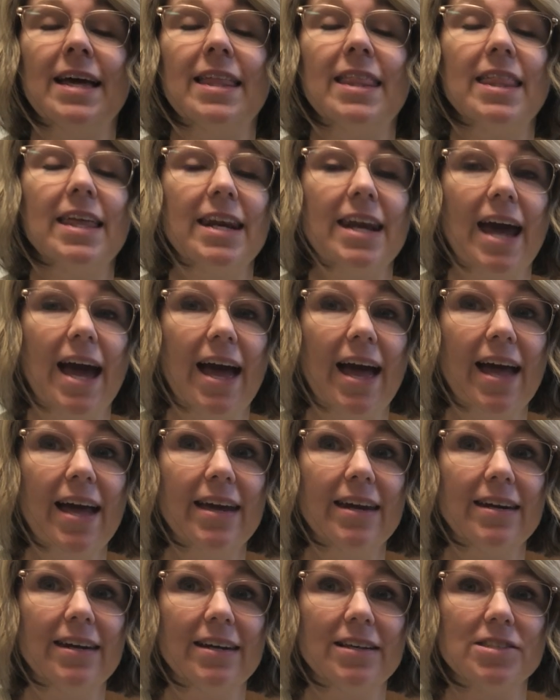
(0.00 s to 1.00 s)
Then
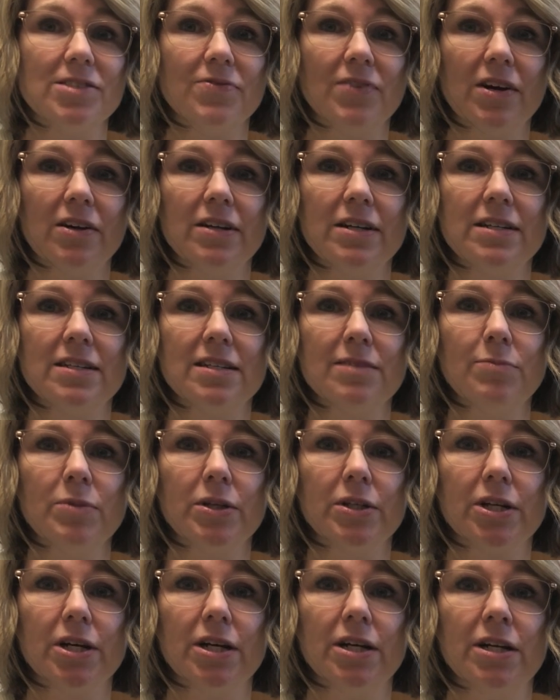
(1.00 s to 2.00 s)
N is very
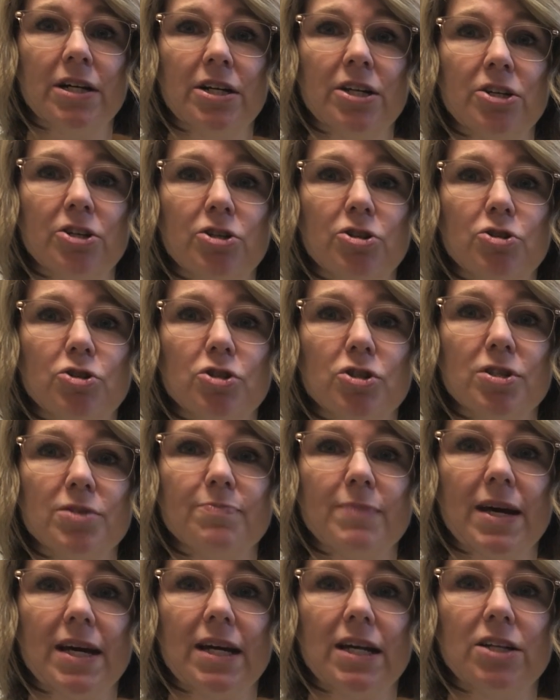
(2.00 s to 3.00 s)
similar. You just
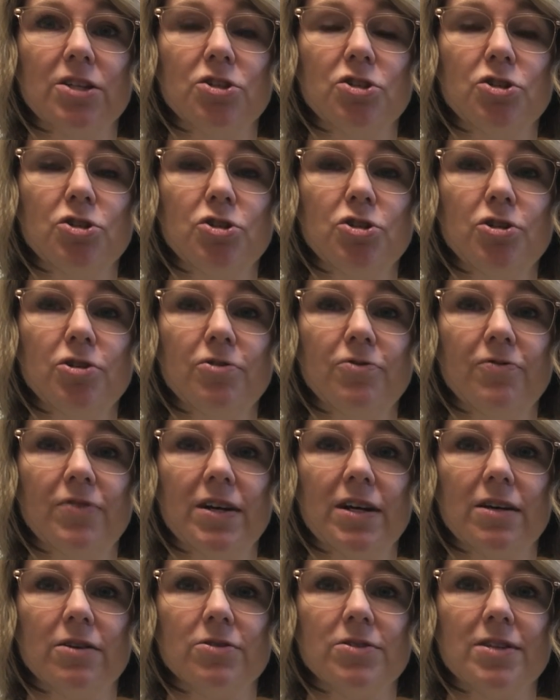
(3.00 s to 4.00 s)
make 2
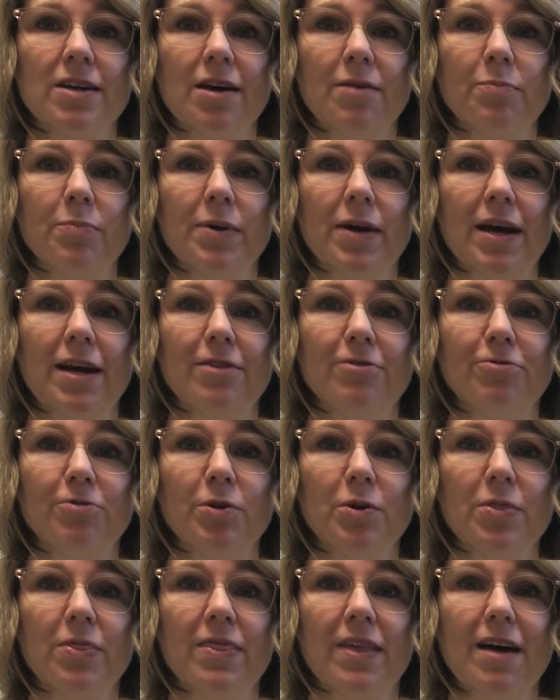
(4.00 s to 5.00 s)
fingers up and
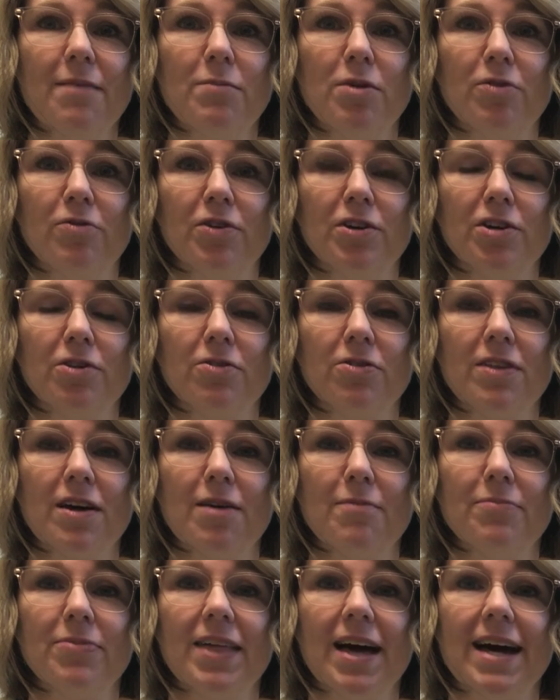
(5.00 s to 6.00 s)
fold them over your
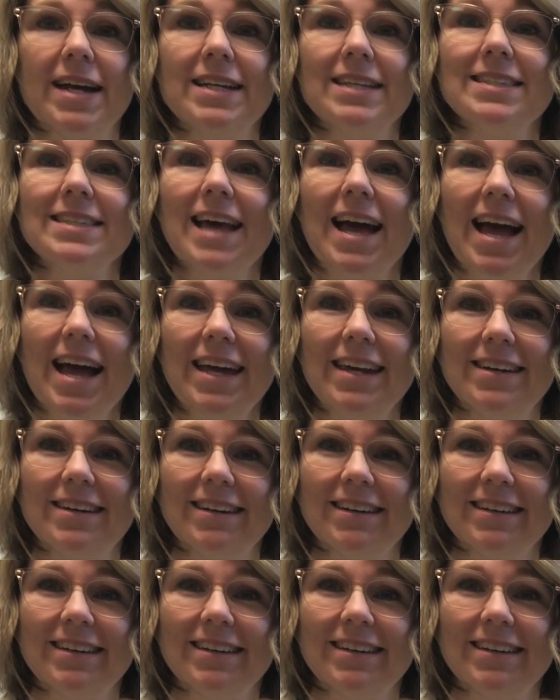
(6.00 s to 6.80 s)
thumb. That is N.